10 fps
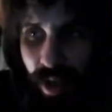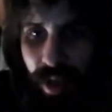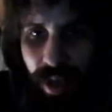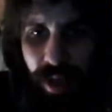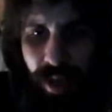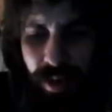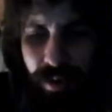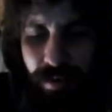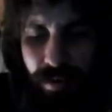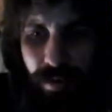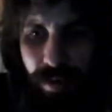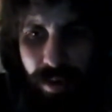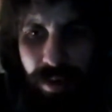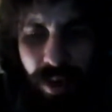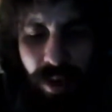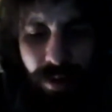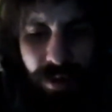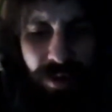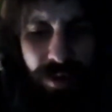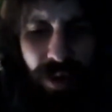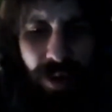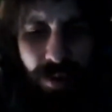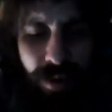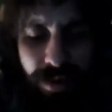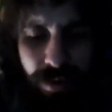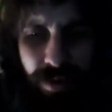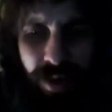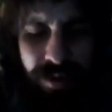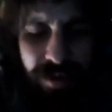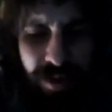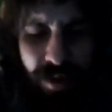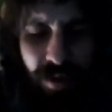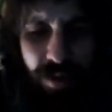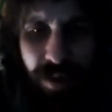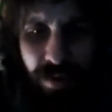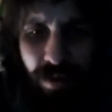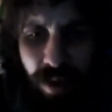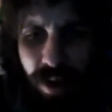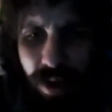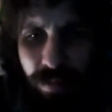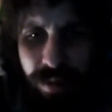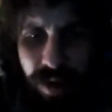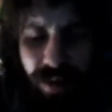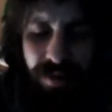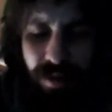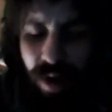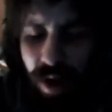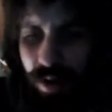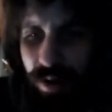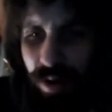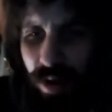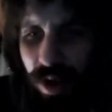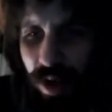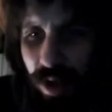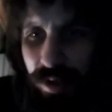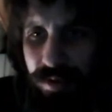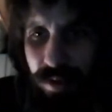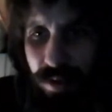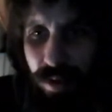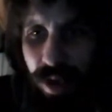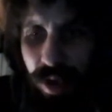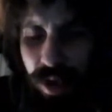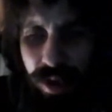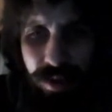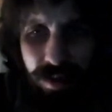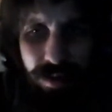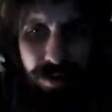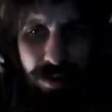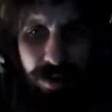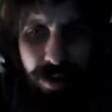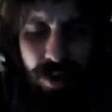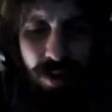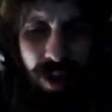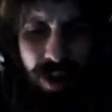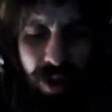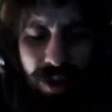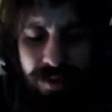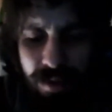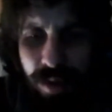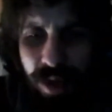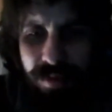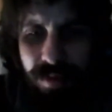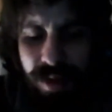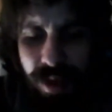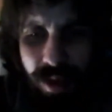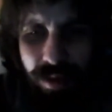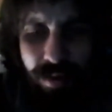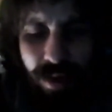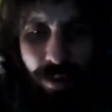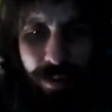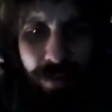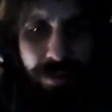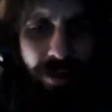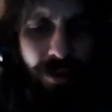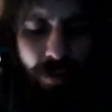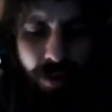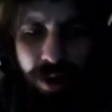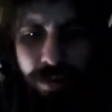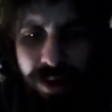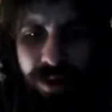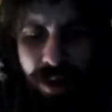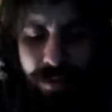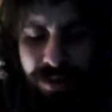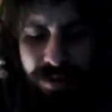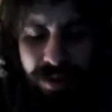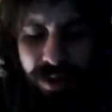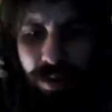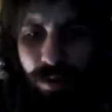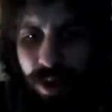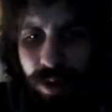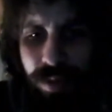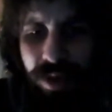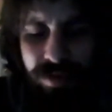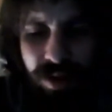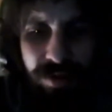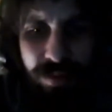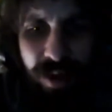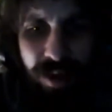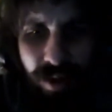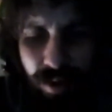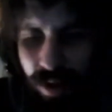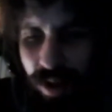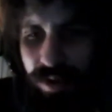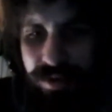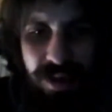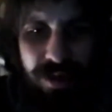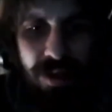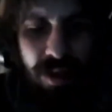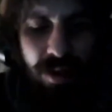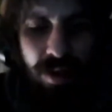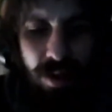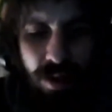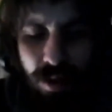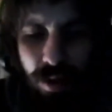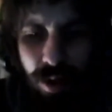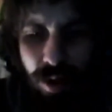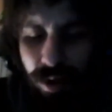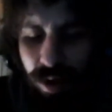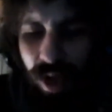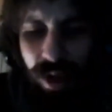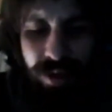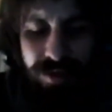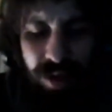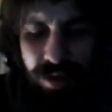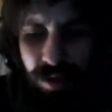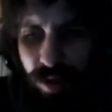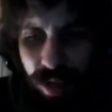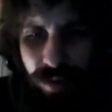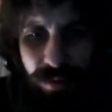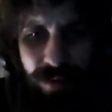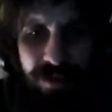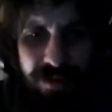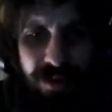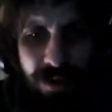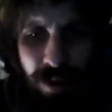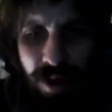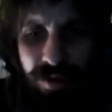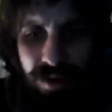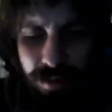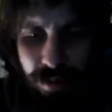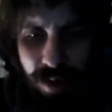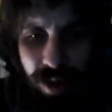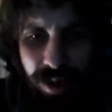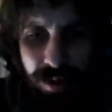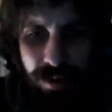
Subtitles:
And you know that wouldn't necessarily be wrong because there are the laws, and I had to imagine that people don't want to be in that position. They don't want to be judged by their skin color or gender, even if it's in a positive way.